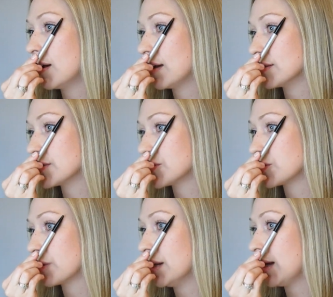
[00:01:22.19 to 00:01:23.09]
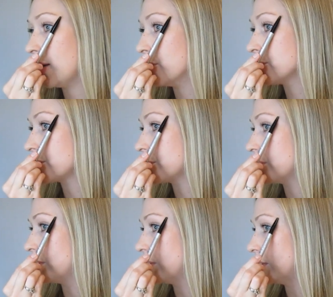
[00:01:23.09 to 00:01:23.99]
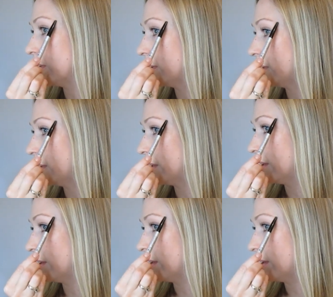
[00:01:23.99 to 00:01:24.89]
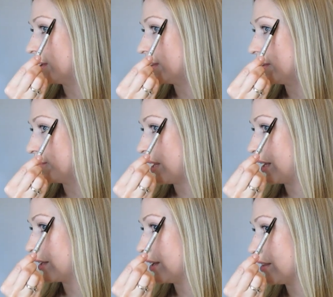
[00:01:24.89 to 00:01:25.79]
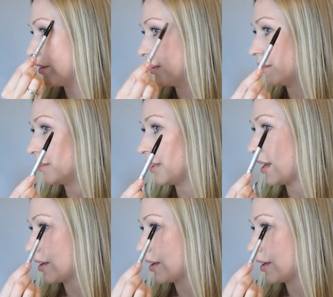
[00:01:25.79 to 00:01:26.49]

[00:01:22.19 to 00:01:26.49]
and straight out, and then make another little line.